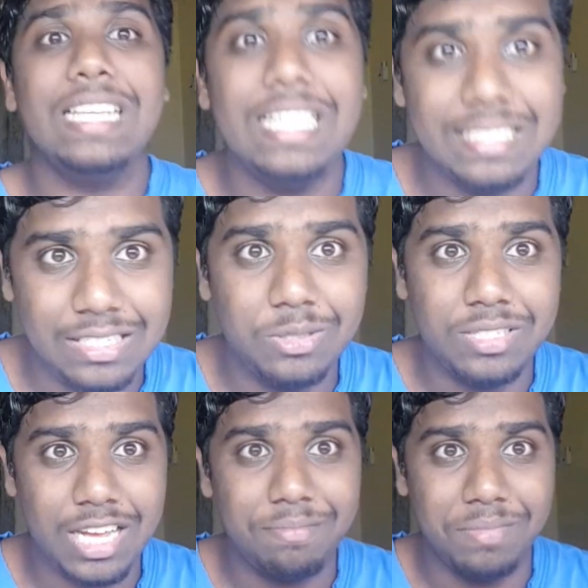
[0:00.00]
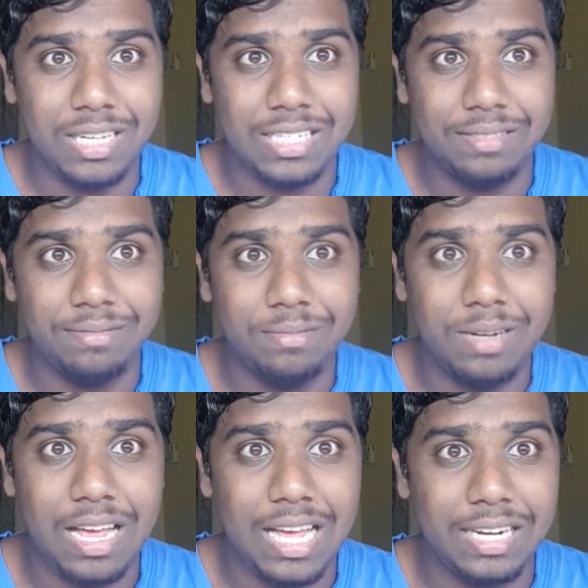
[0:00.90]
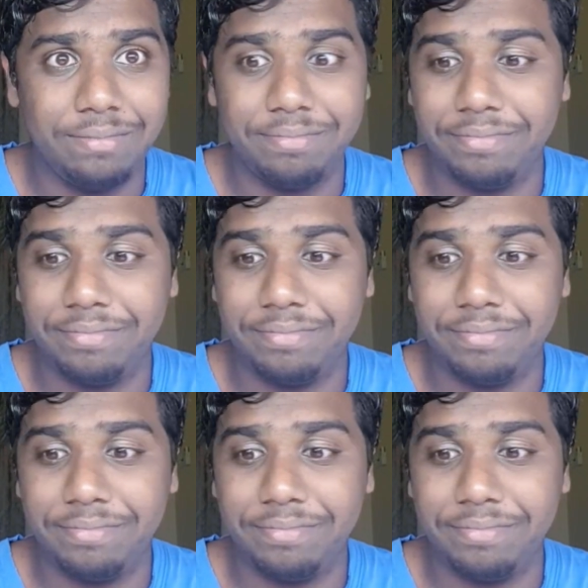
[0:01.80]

It's a new start, man, and